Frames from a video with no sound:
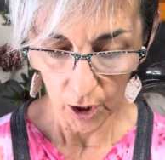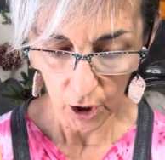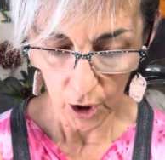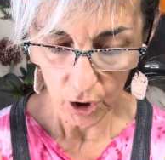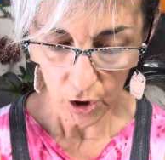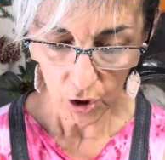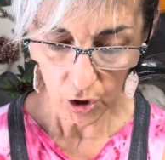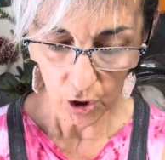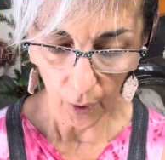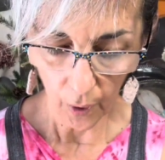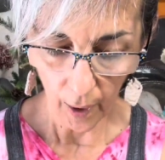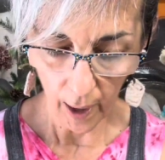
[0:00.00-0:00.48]

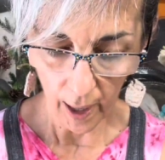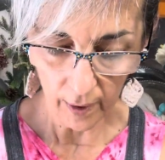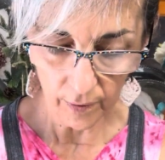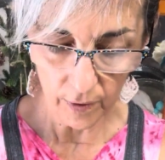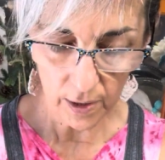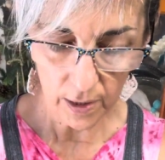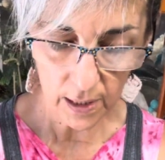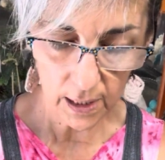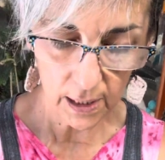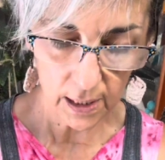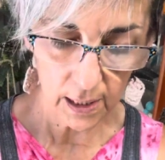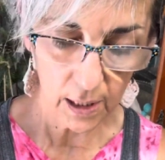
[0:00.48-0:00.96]
So
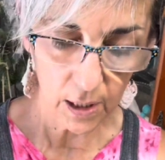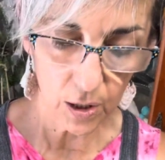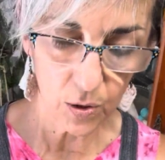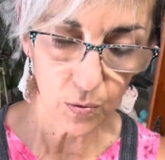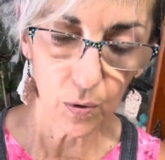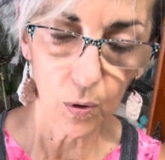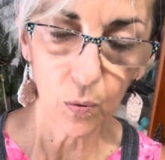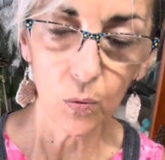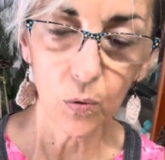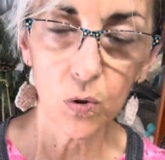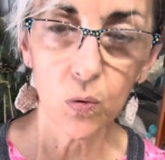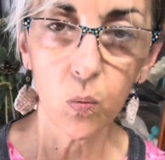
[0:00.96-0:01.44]
obviously this
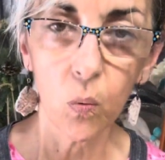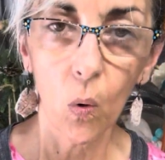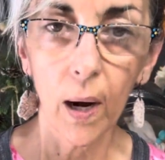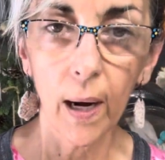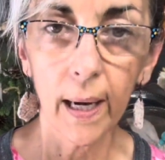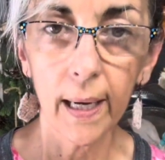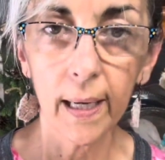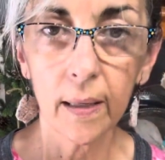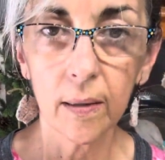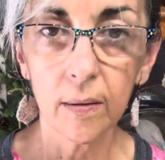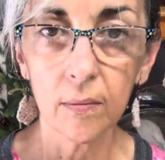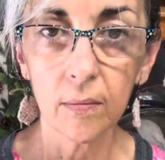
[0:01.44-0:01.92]
one was
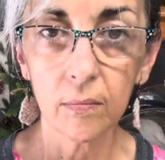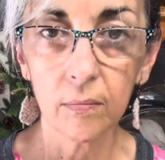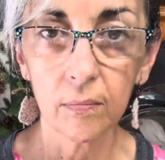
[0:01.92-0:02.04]
white,